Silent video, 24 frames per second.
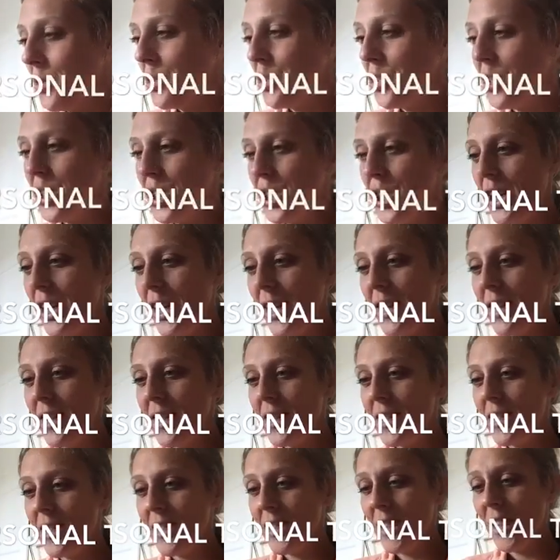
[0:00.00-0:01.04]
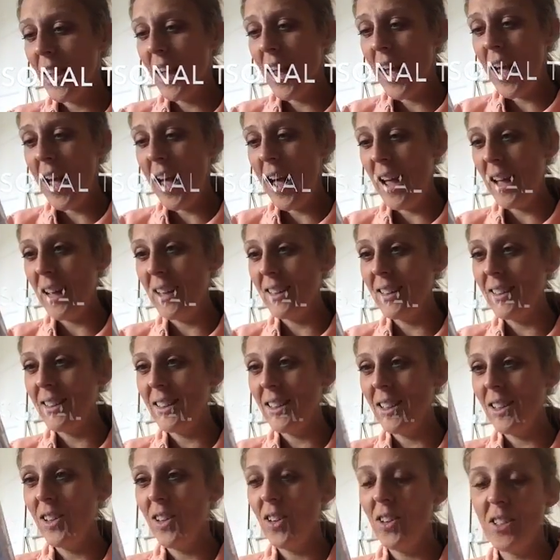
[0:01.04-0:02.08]
nutritionist and
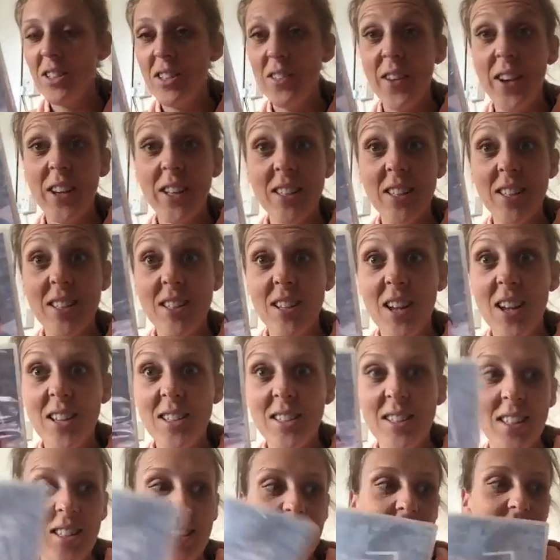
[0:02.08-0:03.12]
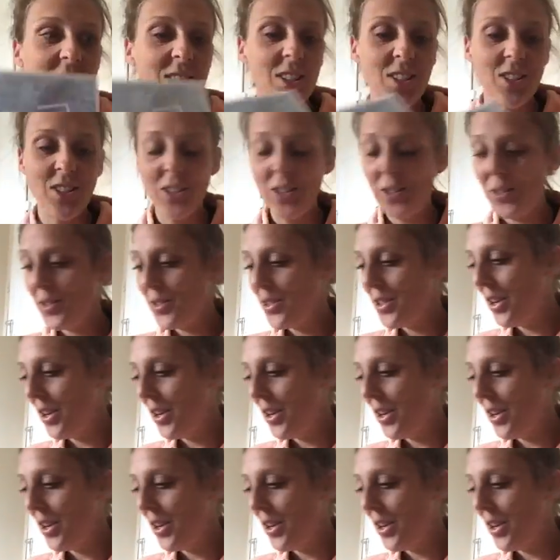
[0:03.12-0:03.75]
lots of exercises to do